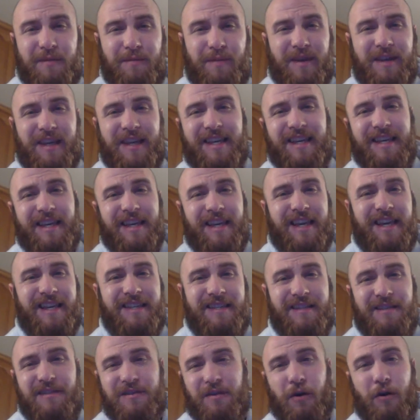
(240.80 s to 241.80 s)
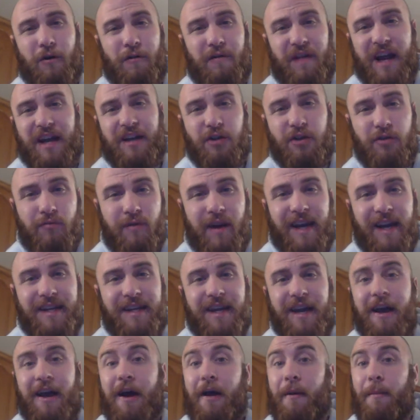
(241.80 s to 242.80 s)
speaking isn't all that great.
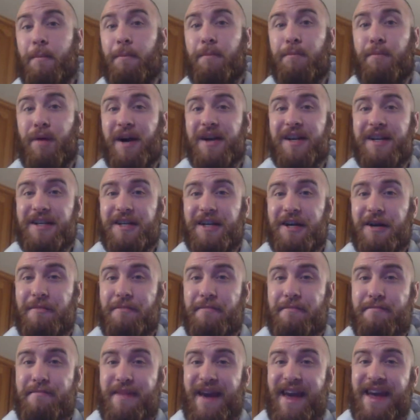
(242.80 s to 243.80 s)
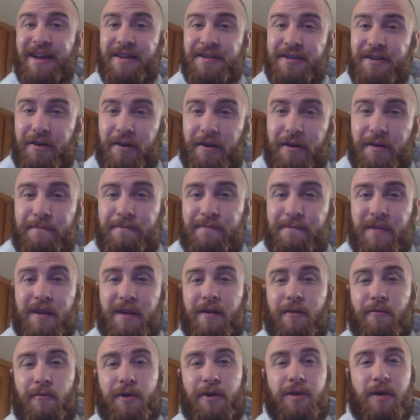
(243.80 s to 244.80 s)
But in Commander,
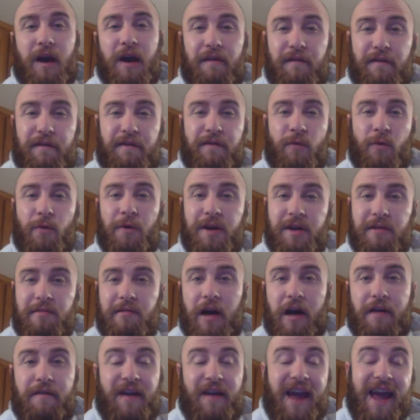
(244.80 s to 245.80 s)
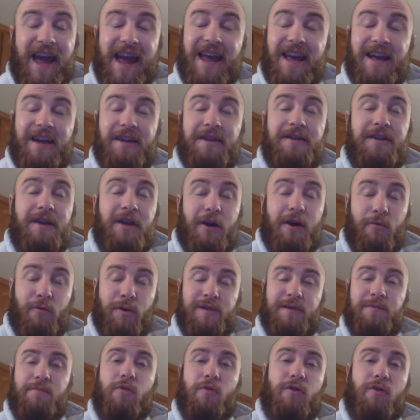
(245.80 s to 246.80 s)
where you have 40 life, and
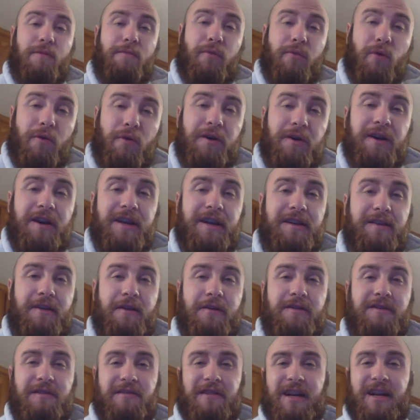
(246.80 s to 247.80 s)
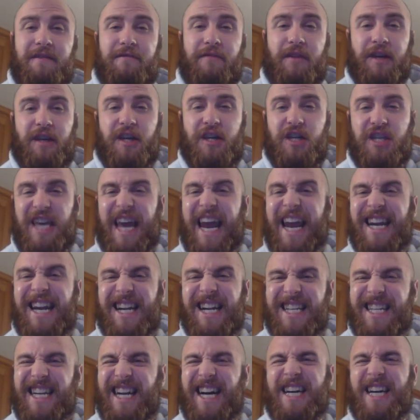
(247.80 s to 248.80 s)
what's more important, there's a lot of like gain a
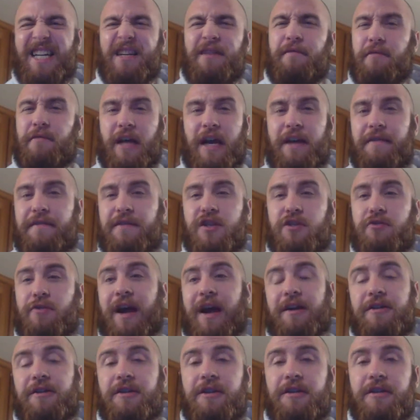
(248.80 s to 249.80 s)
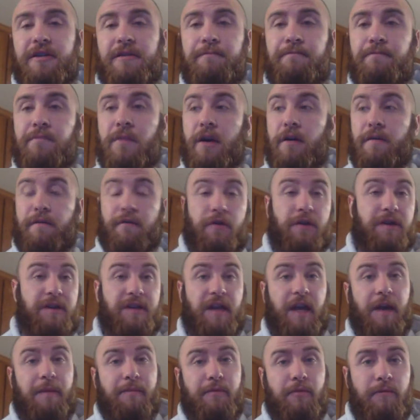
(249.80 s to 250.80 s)
ton of life strategies. For
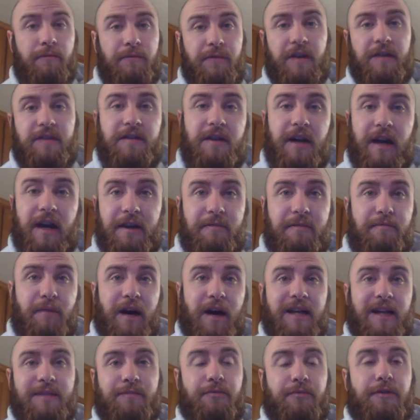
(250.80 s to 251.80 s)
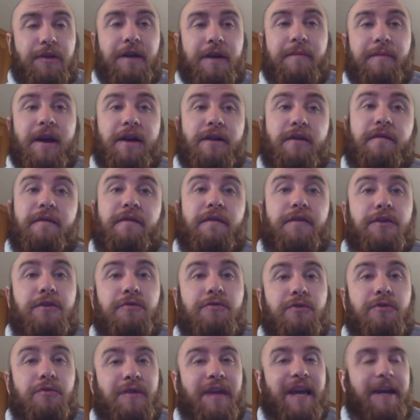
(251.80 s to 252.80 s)
example, it's not impossible in Commander for you
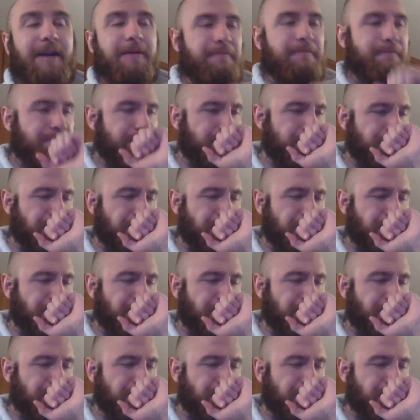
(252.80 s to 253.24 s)
to gain